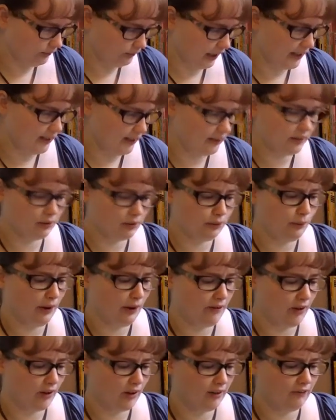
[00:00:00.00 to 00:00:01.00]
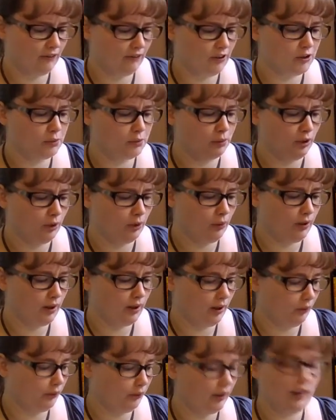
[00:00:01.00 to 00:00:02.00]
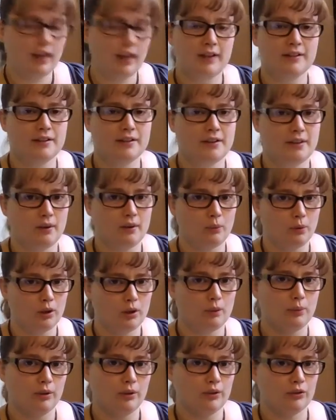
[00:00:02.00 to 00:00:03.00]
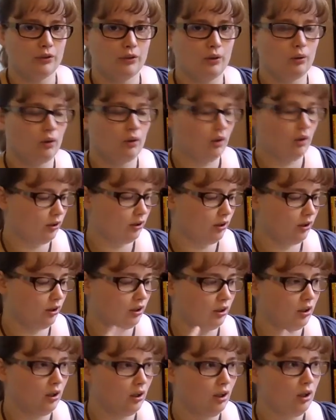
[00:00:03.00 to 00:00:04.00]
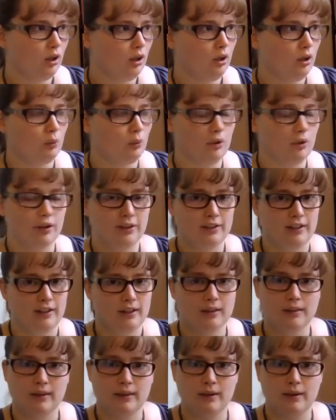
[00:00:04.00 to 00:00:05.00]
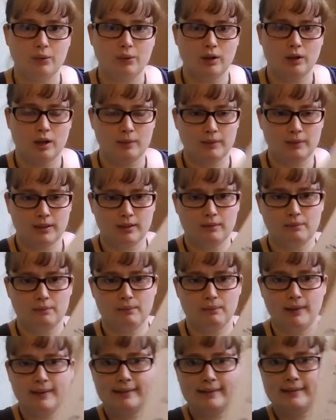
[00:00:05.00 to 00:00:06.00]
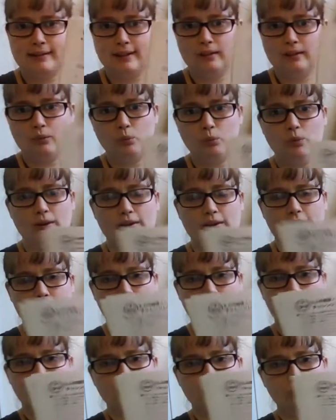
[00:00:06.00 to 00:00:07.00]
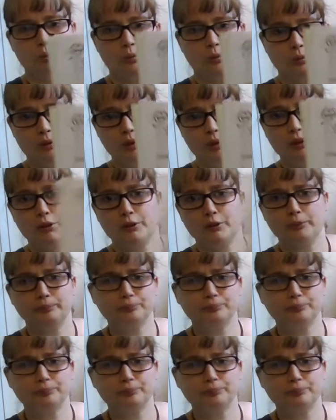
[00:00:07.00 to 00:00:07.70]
I think this was my very first book where I realized that workbooks no longer were a thing. They were coming mixed in with the actual book.